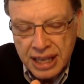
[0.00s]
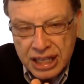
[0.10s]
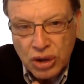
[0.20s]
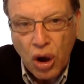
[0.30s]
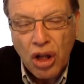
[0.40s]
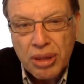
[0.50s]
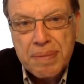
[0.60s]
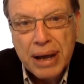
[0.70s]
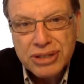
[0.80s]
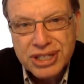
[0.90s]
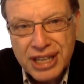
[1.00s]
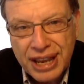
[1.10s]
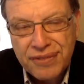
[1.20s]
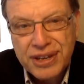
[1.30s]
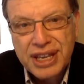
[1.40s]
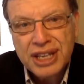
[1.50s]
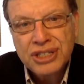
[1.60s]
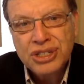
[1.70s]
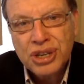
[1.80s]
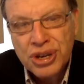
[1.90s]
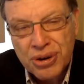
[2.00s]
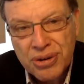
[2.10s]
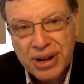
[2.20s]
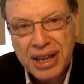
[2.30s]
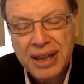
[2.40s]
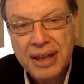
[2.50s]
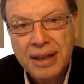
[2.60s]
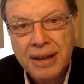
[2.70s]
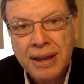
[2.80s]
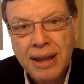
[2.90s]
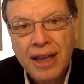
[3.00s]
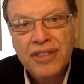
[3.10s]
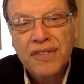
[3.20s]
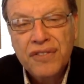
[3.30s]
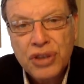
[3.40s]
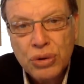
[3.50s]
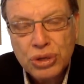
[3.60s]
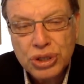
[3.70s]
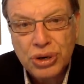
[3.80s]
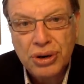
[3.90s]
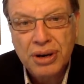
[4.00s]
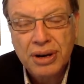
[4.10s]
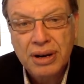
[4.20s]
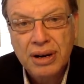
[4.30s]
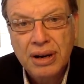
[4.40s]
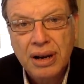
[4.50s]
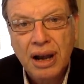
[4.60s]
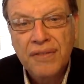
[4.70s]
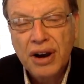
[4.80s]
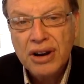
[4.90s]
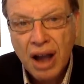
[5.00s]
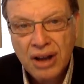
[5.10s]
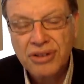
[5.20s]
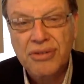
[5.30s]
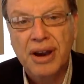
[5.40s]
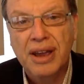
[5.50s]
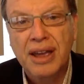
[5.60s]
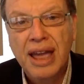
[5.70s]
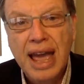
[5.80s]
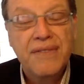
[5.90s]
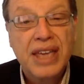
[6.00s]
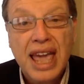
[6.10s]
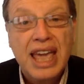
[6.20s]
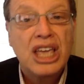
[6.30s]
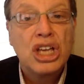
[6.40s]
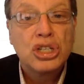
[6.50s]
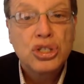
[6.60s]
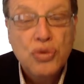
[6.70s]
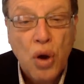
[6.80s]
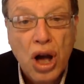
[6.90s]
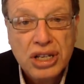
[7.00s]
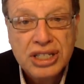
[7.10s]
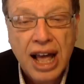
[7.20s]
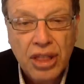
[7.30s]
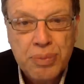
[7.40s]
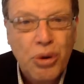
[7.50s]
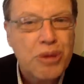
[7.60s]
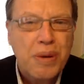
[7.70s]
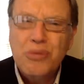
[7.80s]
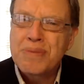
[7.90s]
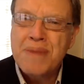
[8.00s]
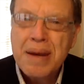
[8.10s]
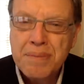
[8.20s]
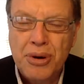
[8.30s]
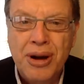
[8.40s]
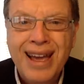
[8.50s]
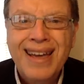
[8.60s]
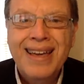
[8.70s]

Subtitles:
It's all about safety and security and the future of our country, having a strong, solid border. But remember,